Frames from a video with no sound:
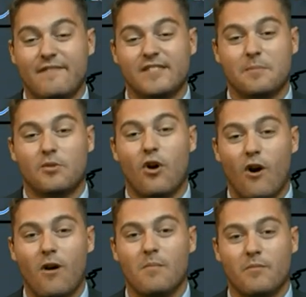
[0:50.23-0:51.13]
Even some
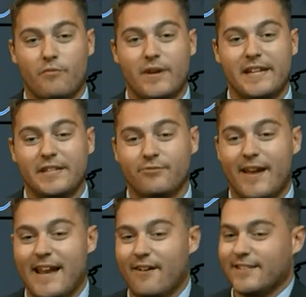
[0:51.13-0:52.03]
calm readings
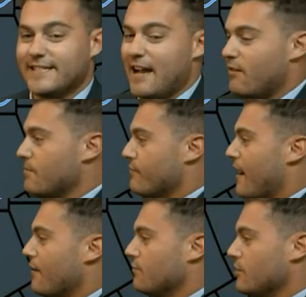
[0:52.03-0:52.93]
right now at this hour.
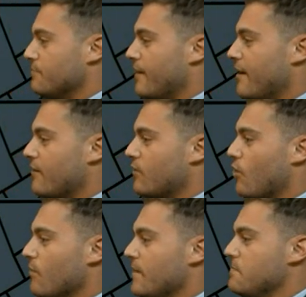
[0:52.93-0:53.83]
Brownwood, Bear,
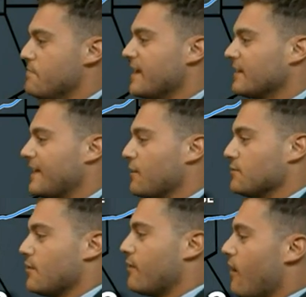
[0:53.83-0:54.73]
Coleman, Big Lake,
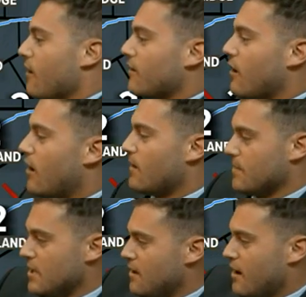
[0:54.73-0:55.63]
Ozona, all calm.